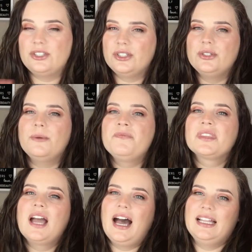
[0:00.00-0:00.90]
Two,
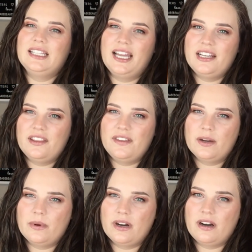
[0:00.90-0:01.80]
I liked that
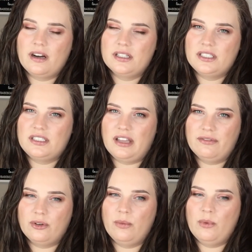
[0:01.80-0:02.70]
there were
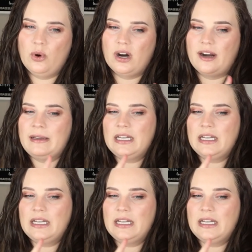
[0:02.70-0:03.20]
several more